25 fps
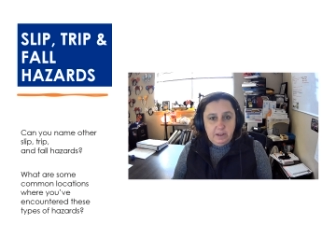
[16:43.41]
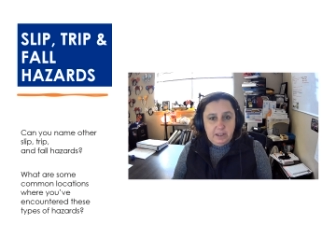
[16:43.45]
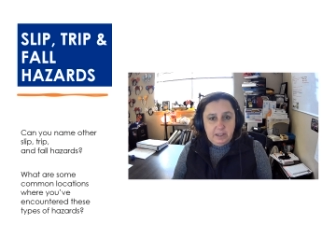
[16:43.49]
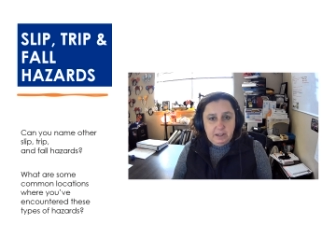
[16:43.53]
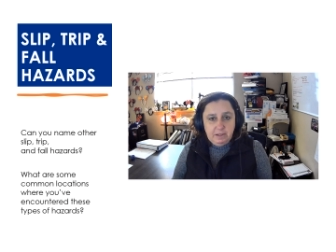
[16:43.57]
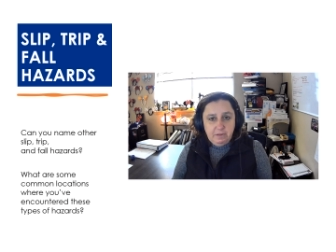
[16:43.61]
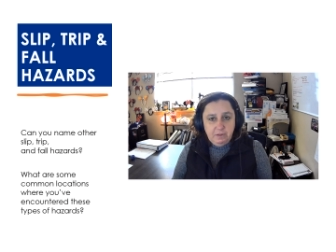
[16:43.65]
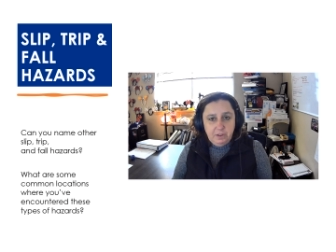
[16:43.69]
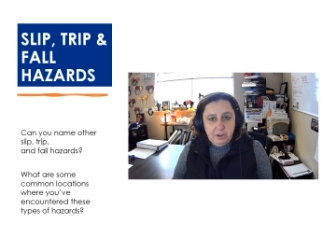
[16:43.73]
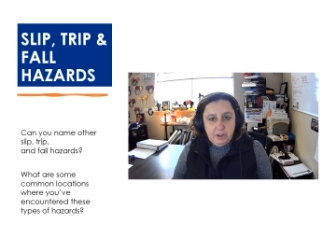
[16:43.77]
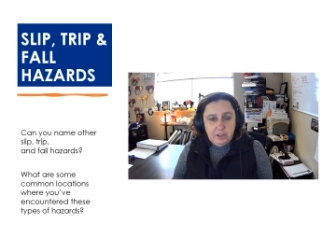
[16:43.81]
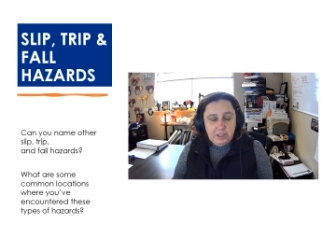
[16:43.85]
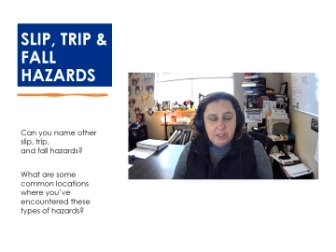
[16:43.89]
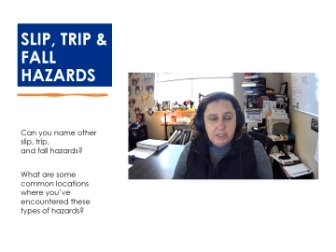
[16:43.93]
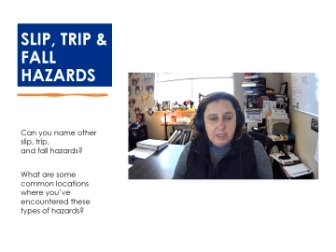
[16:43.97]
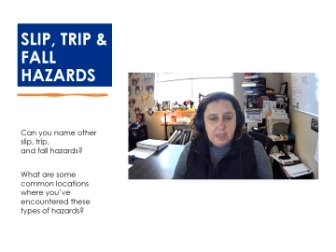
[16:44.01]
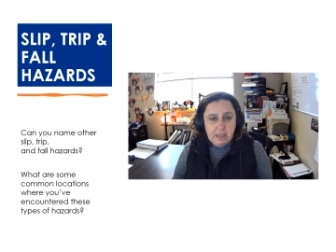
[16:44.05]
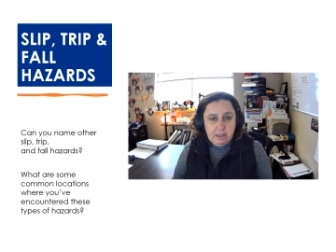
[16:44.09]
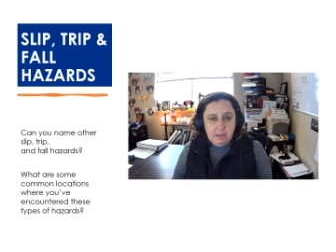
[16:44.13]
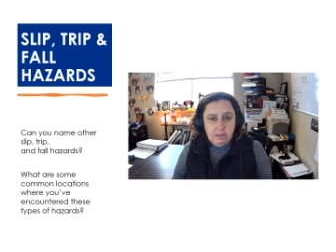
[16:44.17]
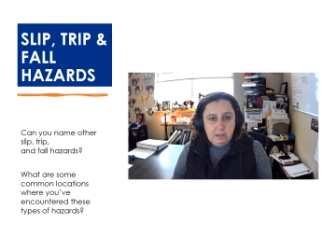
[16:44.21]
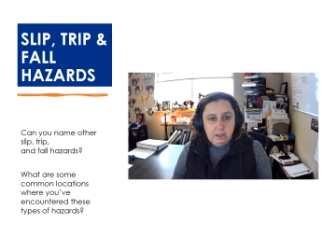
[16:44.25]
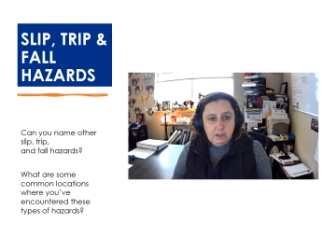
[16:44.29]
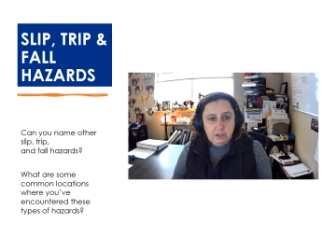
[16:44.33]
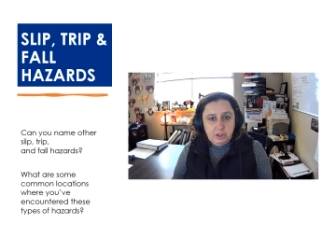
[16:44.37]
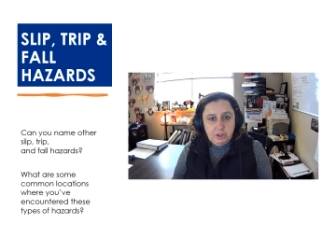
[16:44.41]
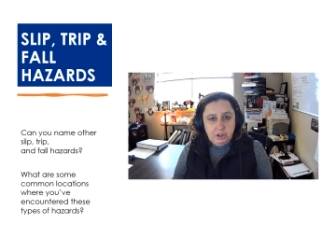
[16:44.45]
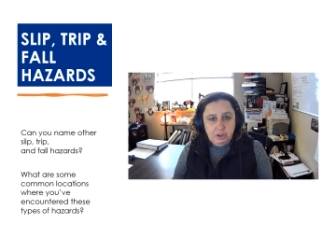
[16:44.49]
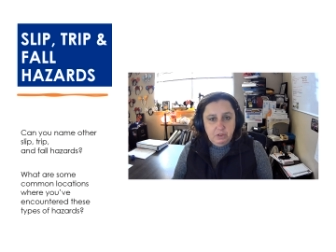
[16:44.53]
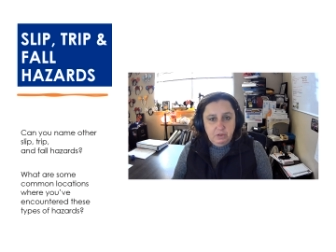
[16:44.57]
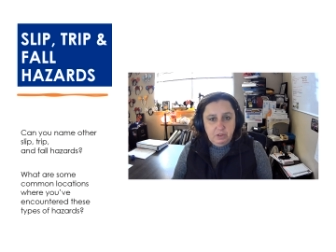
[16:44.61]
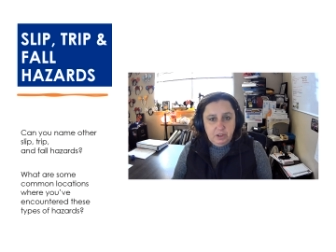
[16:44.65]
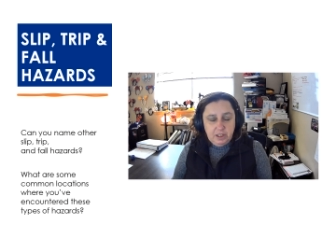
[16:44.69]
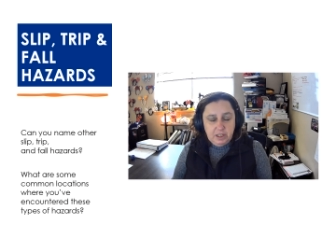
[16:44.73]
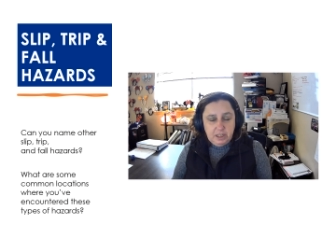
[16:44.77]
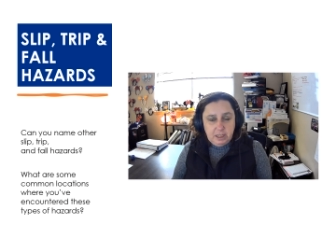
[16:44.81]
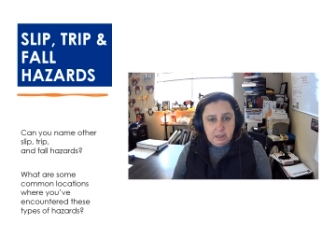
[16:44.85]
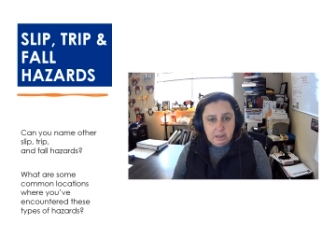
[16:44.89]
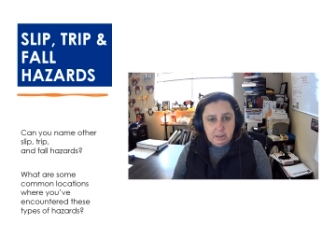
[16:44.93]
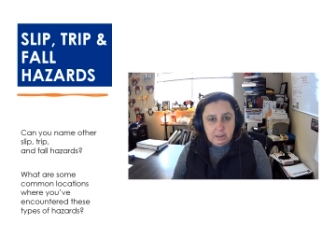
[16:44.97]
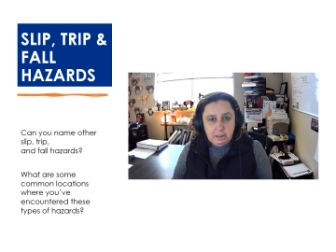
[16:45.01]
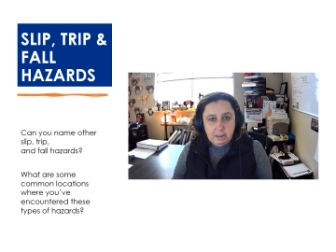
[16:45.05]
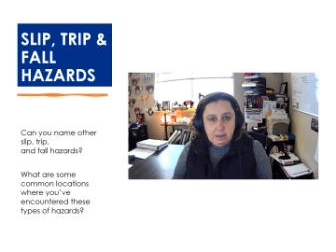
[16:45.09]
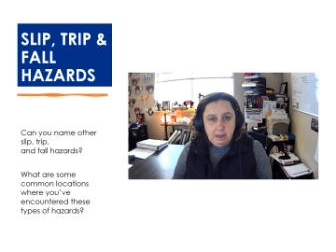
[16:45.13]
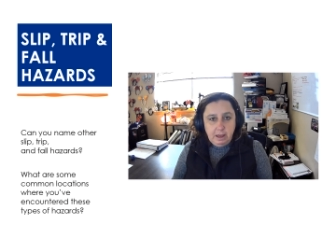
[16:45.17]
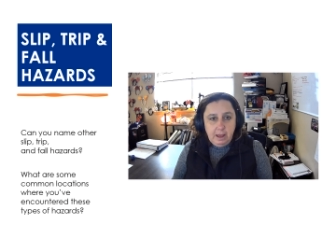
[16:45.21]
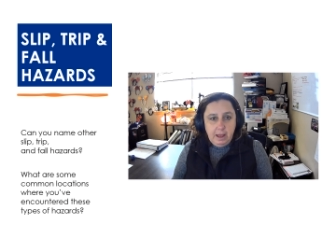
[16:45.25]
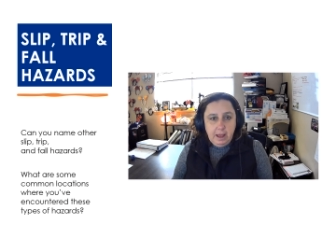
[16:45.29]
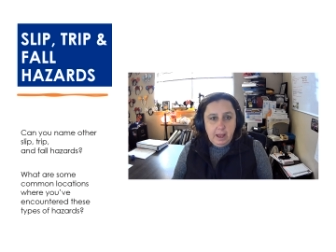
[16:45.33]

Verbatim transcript: difference in the surfaces.